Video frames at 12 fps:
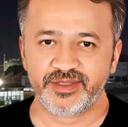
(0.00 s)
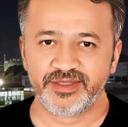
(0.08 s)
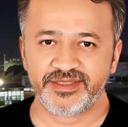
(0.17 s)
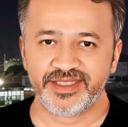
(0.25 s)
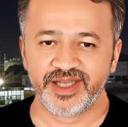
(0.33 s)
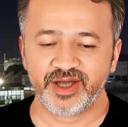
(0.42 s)
The
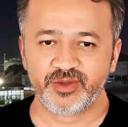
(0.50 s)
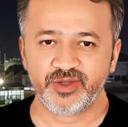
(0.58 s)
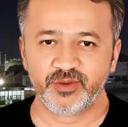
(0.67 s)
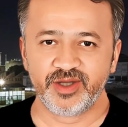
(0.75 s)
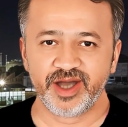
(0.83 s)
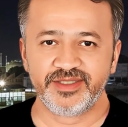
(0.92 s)

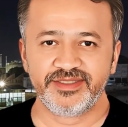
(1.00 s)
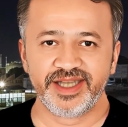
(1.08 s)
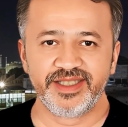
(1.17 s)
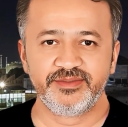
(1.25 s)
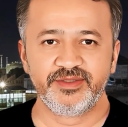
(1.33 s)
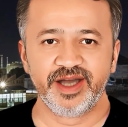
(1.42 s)
CO2
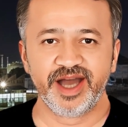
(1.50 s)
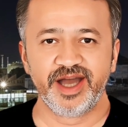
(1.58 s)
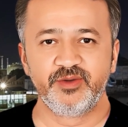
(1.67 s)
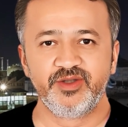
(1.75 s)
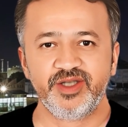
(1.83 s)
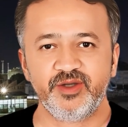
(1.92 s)
content of the
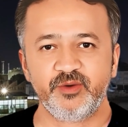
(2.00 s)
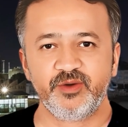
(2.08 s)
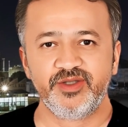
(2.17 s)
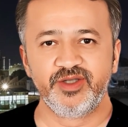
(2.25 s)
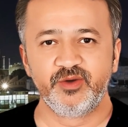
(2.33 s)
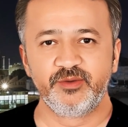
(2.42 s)
hydrogen
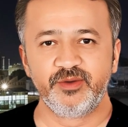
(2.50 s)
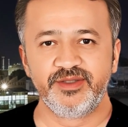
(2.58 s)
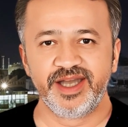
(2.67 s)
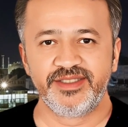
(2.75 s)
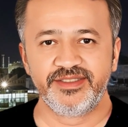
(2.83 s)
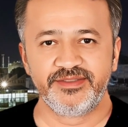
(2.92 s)
was
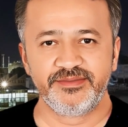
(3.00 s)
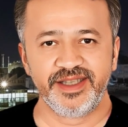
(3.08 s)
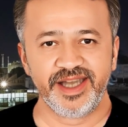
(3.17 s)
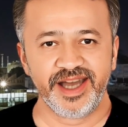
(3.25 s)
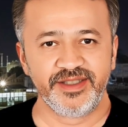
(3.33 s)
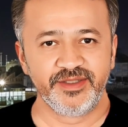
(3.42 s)
2%,
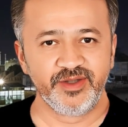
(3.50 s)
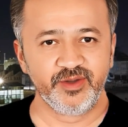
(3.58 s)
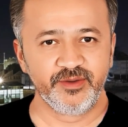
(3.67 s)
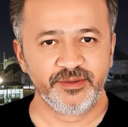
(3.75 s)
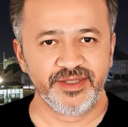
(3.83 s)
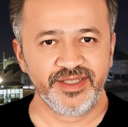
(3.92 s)
and the new
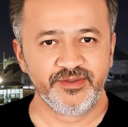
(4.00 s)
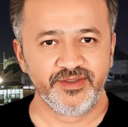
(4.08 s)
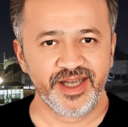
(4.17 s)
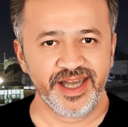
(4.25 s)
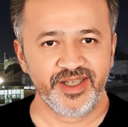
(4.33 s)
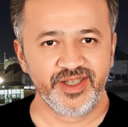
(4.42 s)

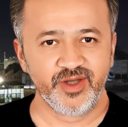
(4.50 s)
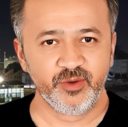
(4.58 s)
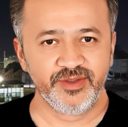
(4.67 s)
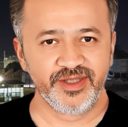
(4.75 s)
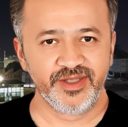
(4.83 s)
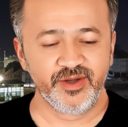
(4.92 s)
specification
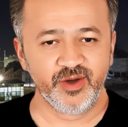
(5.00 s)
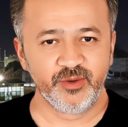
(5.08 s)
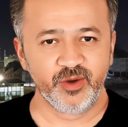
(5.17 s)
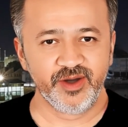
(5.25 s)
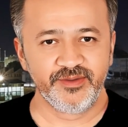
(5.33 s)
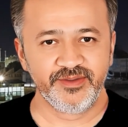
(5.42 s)
was
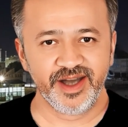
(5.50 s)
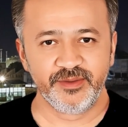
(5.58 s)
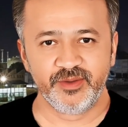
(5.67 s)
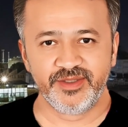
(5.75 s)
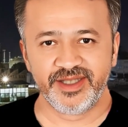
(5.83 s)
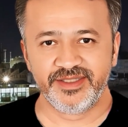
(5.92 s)
0.5%
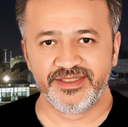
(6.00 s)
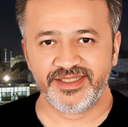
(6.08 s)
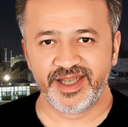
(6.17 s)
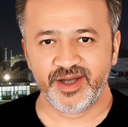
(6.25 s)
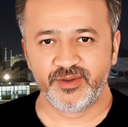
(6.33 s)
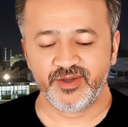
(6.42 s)

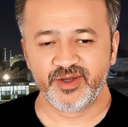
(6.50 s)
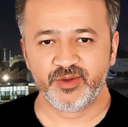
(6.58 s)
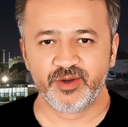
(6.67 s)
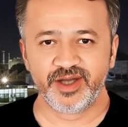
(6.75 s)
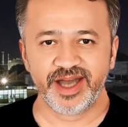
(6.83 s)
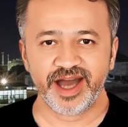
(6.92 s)

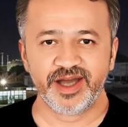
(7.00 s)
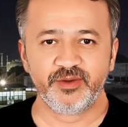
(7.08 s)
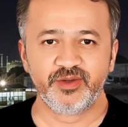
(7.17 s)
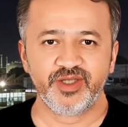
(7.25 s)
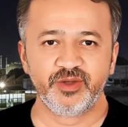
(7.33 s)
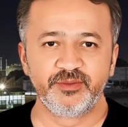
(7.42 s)
CO2 in
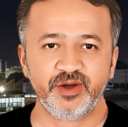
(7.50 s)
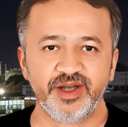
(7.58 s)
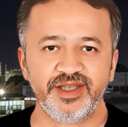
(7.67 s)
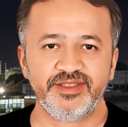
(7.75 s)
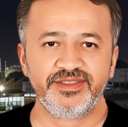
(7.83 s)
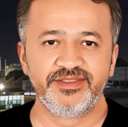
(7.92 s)
hydrogen
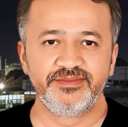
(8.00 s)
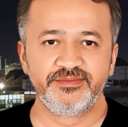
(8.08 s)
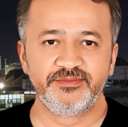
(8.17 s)
product.